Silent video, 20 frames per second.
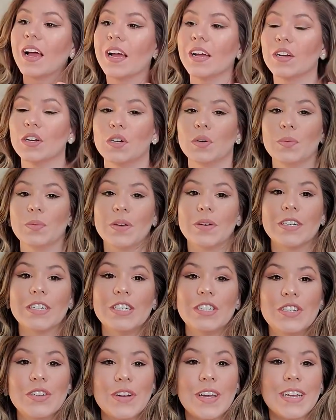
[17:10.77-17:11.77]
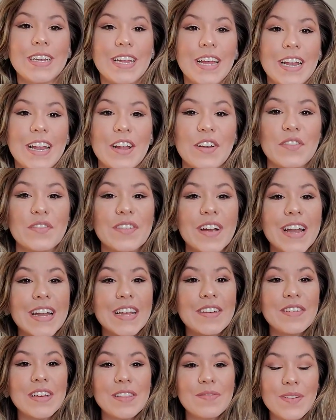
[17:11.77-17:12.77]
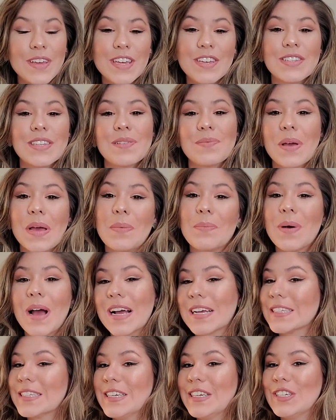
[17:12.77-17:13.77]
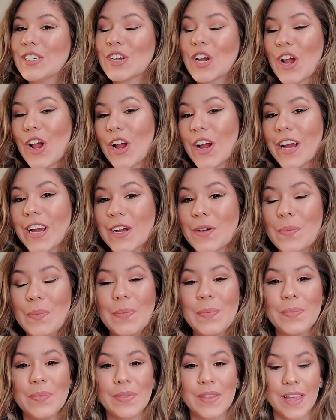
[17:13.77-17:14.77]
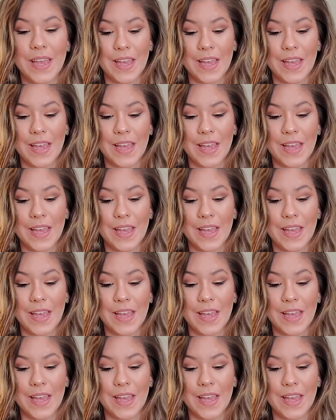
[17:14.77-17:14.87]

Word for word: hope you enjoyed getting ready with me using my boxy charm.